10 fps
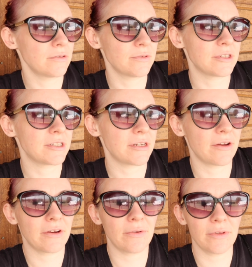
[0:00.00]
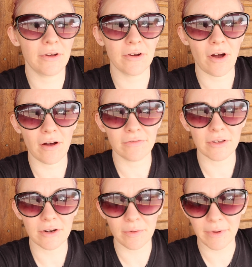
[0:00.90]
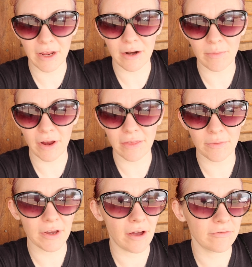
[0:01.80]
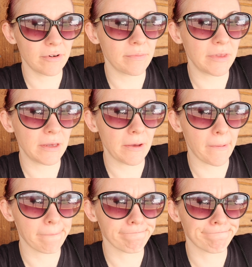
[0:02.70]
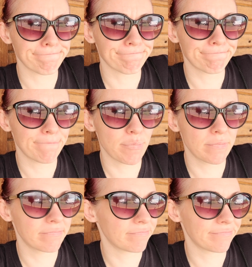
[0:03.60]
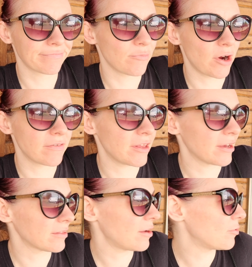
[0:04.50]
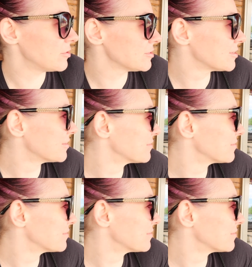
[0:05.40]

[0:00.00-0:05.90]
So we're just sitting out here with our coffee and our banana bread that we got from the, um, wherever the heck that was